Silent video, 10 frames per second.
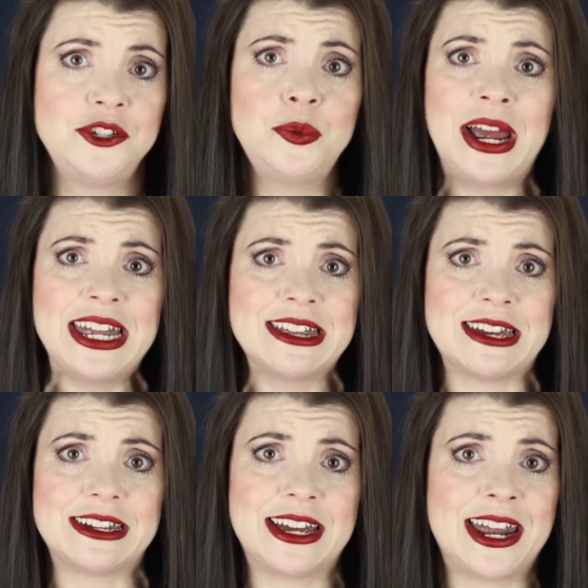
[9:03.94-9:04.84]
Do
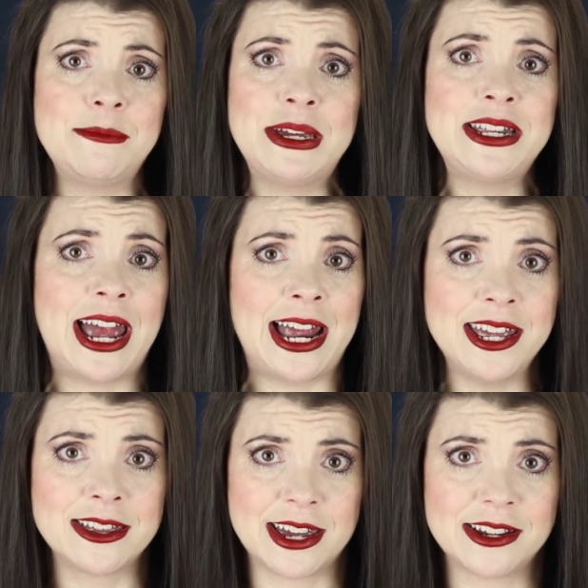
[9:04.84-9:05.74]
anything, and I mean
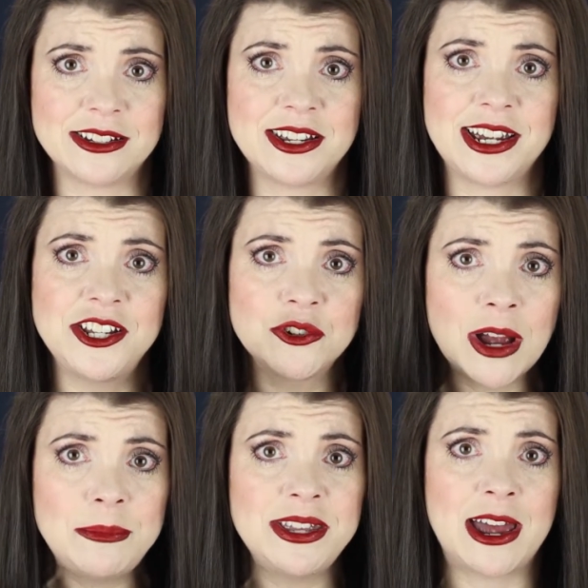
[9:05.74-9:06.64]
anything, to
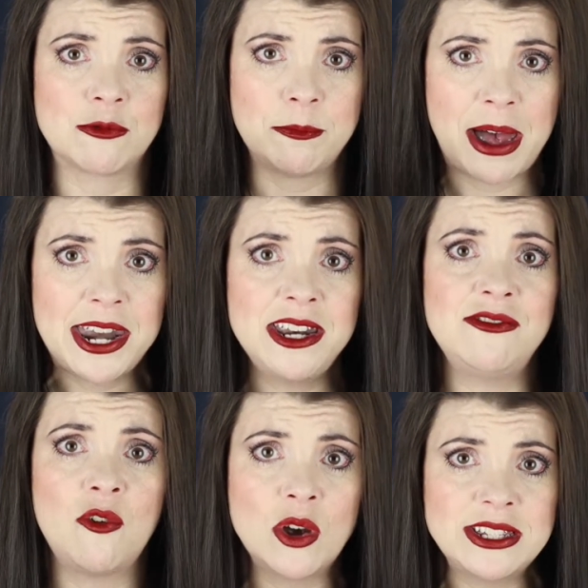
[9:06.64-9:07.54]
interrupt that repetitive
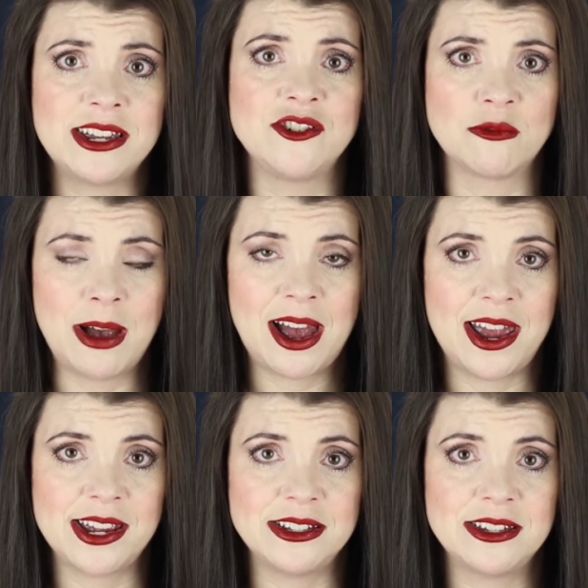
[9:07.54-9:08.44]
voice in your
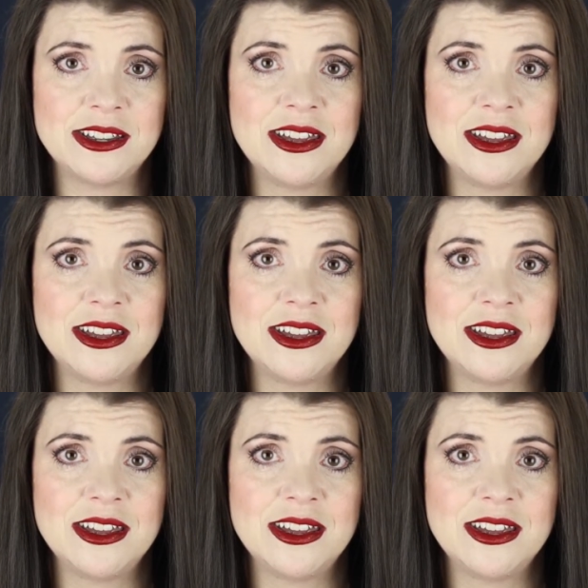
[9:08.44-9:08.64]
mind.